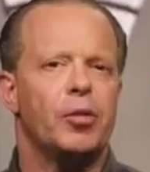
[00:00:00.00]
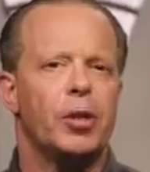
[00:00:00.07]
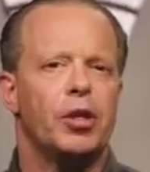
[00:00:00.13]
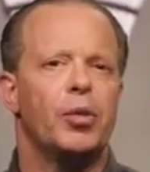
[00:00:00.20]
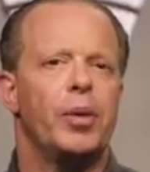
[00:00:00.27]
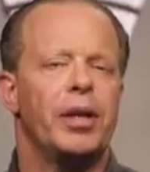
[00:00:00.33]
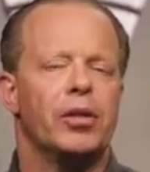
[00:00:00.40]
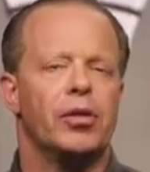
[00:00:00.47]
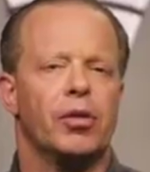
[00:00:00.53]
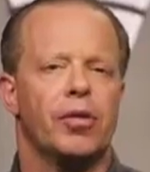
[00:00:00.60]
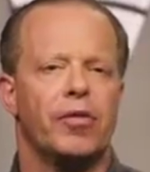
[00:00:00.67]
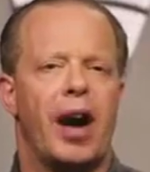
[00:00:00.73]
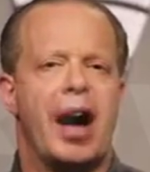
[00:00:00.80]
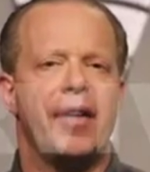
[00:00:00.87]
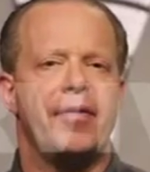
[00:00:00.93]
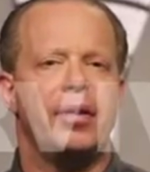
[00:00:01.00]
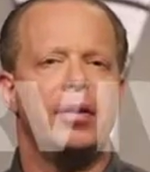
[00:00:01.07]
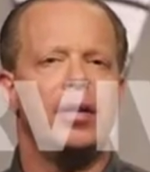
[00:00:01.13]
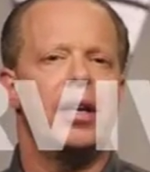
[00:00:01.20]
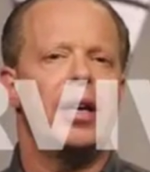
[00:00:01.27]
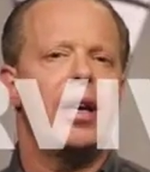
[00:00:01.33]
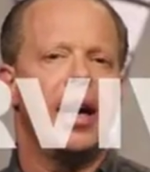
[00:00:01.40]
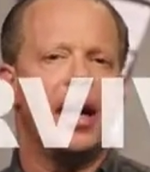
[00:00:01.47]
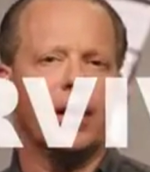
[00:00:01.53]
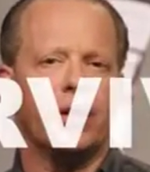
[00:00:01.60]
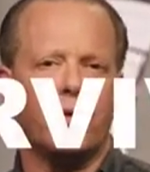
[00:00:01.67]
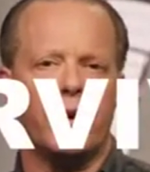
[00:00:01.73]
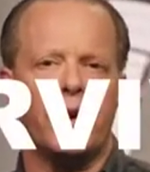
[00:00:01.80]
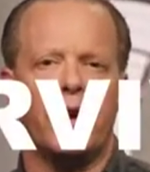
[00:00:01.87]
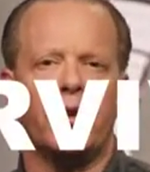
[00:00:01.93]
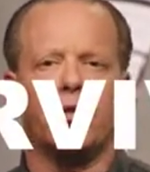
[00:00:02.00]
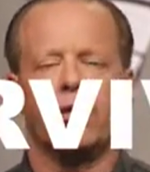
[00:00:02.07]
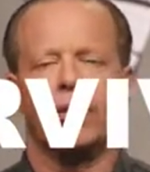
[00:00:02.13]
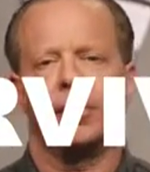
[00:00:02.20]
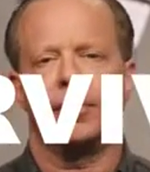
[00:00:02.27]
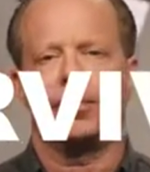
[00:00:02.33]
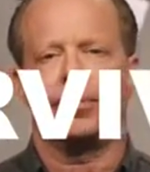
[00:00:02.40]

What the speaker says: between survival and creation.